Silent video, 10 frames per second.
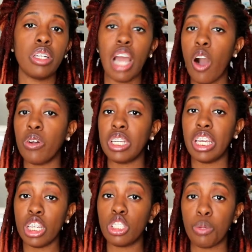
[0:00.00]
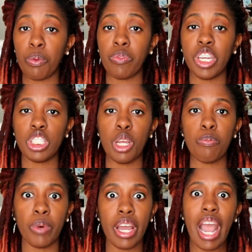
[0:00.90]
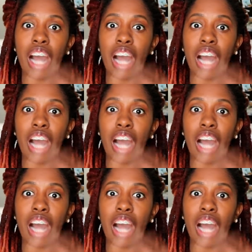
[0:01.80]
not only in supervision but